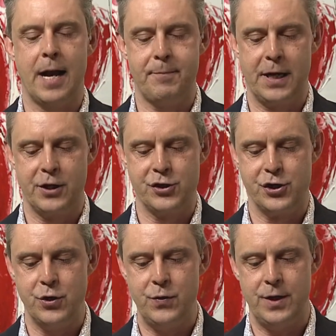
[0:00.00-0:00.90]
happening
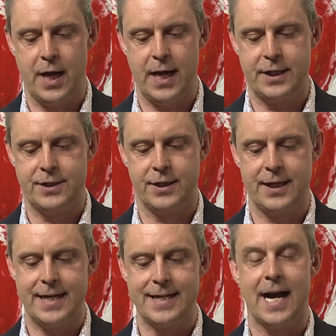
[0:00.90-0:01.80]
June 9th to
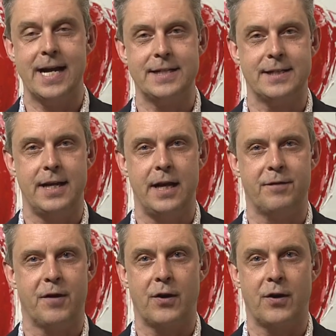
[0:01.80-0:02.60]
the 19th.